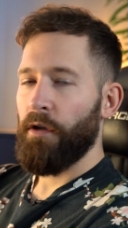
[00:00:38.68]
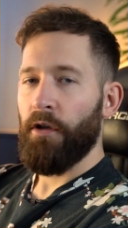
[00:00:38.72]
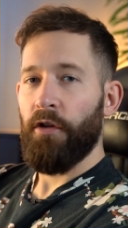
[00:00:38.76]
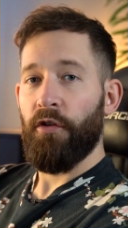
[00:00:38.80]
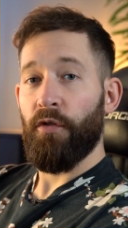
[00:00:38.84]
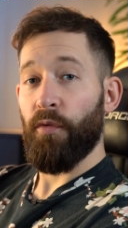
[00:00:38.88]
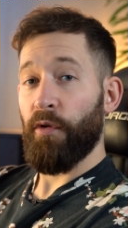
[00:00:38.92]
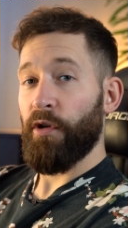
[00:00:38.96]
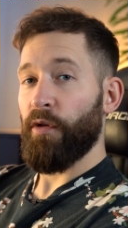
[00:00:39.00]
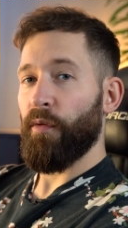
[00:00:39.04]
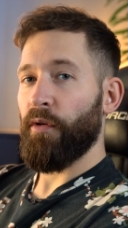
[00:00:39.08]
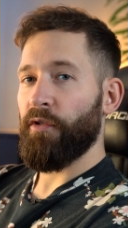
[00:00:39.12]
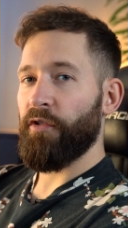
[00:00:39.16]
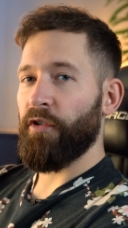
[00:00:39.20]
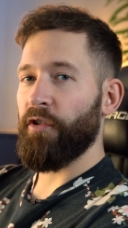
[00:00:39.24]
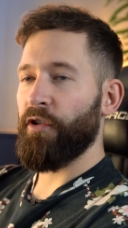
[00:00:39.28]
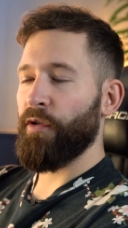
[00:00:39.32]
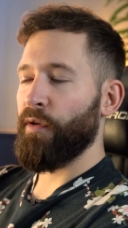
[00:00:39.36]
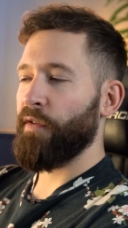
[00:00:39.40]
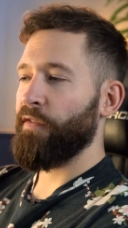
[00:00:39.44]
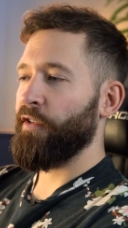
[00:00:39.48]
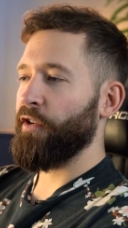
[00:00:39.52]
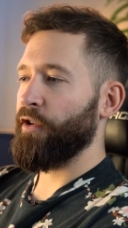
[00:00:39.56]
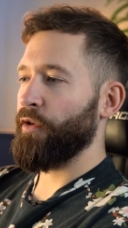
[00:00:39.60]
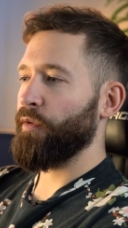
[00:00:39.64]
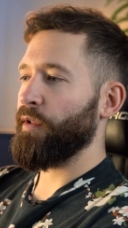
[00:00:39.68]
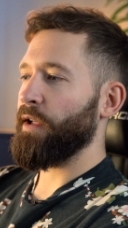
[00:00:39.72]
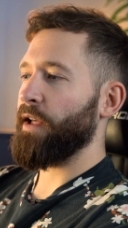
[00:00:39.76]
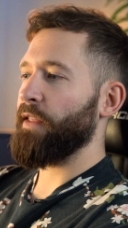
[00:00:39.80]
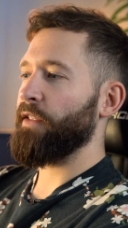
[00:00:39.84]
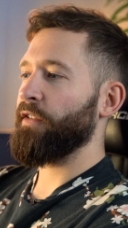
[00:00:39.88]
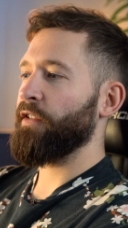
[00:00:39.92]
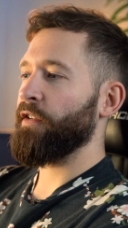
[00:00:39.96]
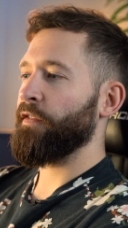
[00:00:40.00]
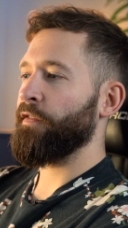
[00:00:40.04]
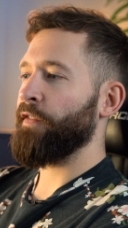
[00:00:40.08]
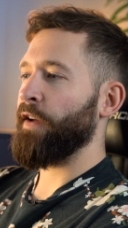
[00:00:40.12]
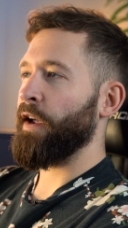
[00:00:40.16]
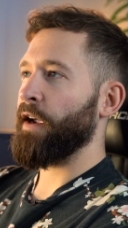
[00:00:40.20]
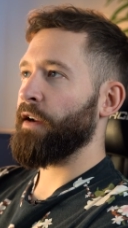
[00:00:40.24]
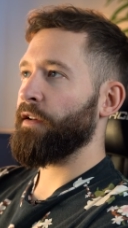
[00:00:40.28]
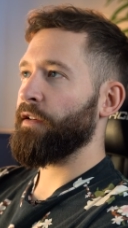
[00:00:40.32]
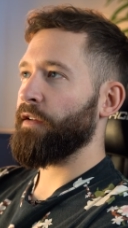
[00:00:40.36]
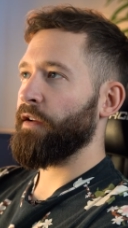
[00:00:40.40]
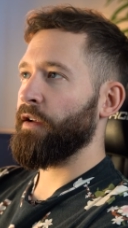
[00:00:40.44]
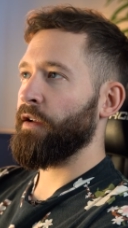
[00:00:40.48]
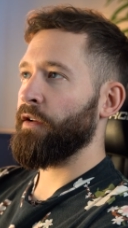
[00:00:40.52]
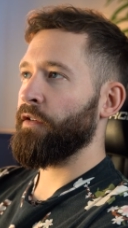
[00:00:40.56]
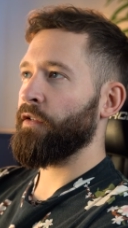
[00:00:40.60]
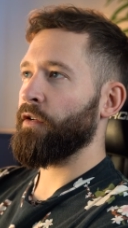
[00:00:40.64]
So what you want to do if you do like this
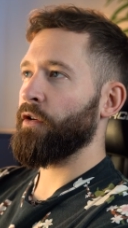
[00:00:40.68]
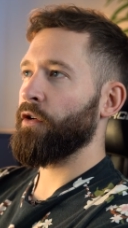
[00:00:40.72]
effect is